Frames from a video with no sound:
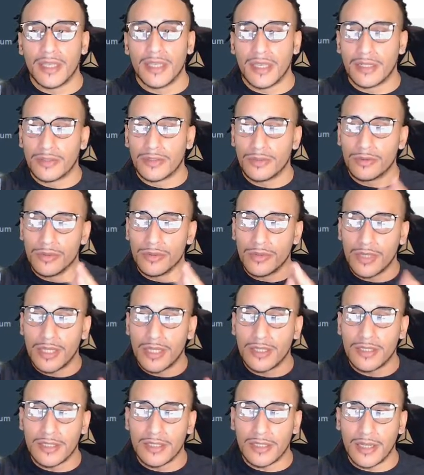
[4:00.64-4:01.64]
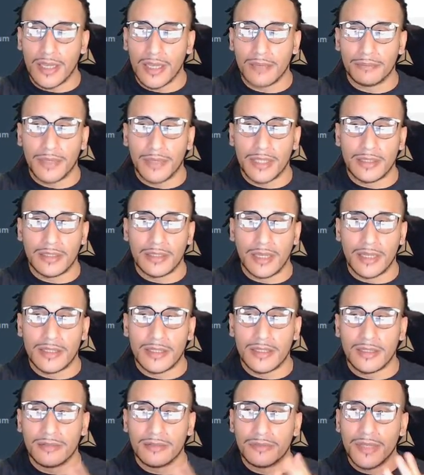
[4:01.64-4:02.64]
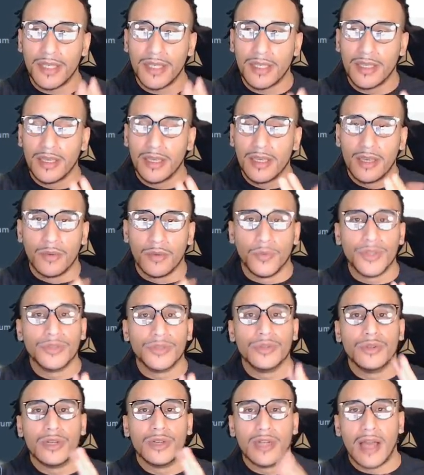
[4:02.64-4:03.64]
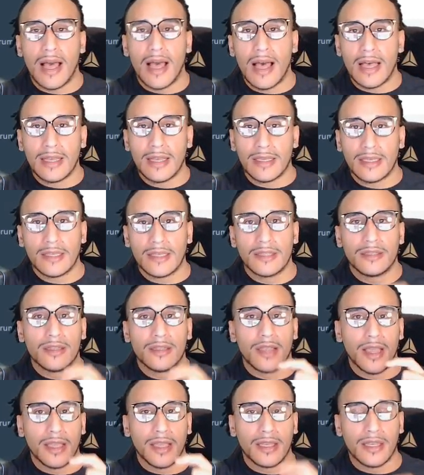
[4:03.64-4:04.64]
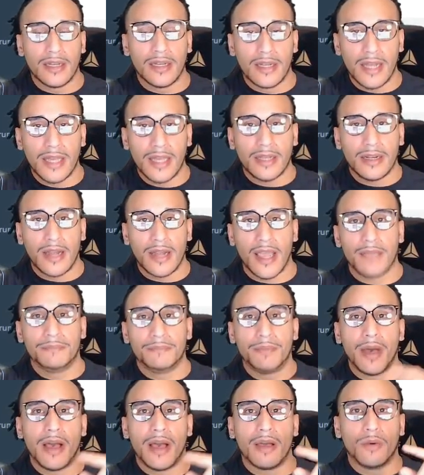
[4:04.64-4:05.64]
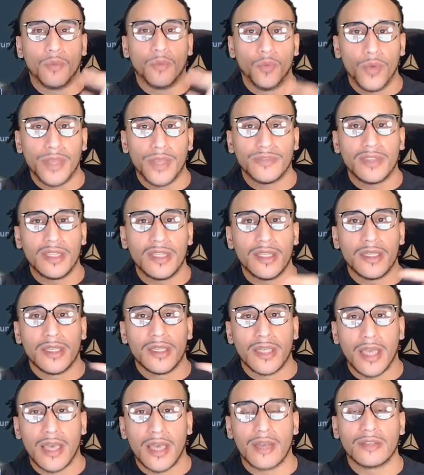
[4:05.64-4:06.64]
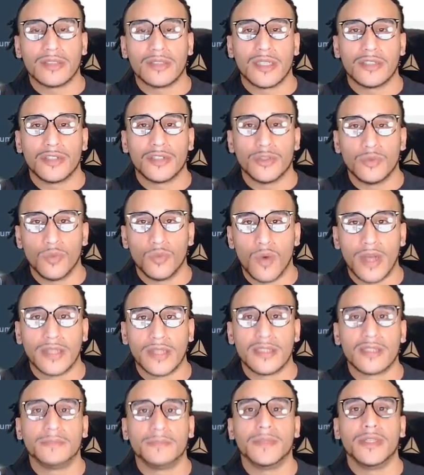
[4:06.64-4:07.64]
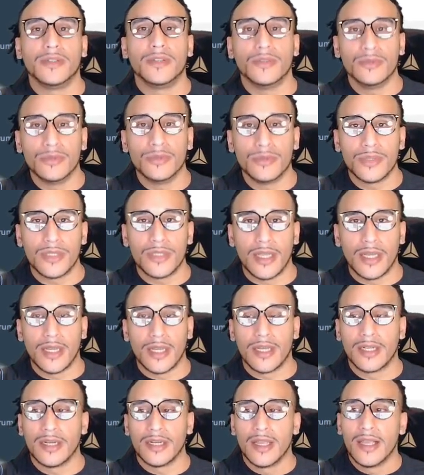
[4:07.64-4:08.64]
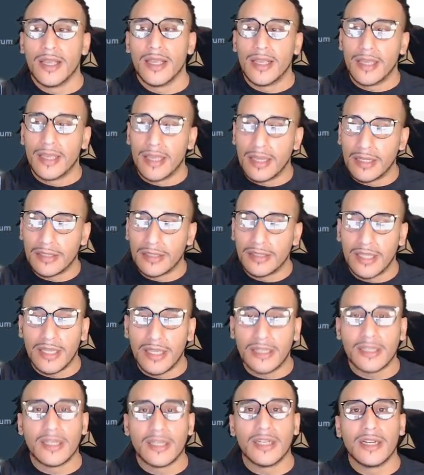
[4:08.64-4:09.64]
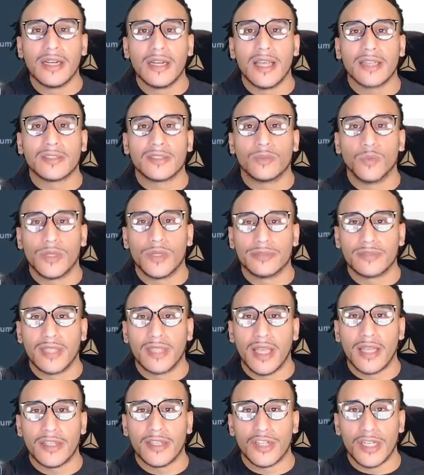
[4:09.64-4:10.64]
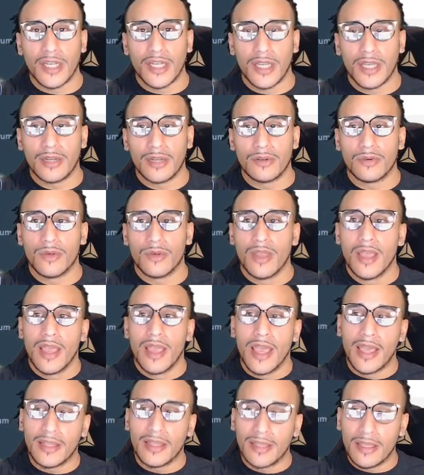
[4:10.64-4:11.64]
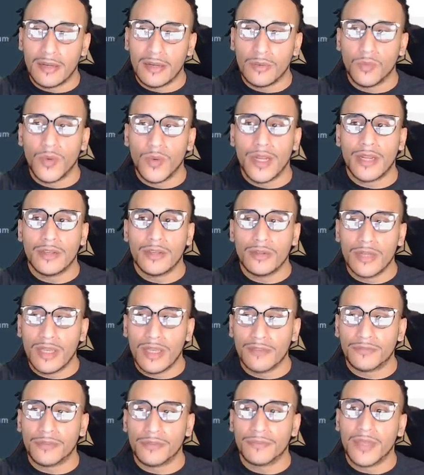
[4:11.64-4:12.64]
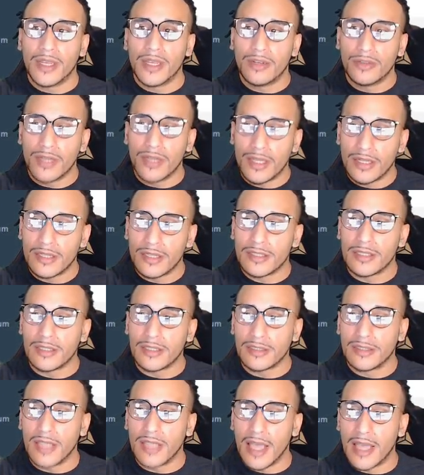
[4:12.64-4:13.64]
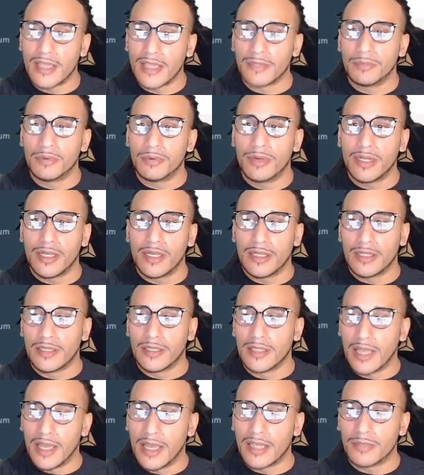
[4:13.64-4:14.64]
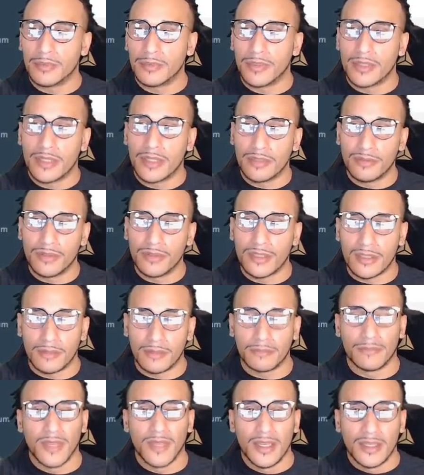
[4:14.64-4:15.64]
And as soon as you get into Nightbot.tv, when you log in and connect Nightbot with the account that you want it to be used on, it'll then connect with that channel. And then where you get from there, you get into the dashboard, and the dashboard will give you some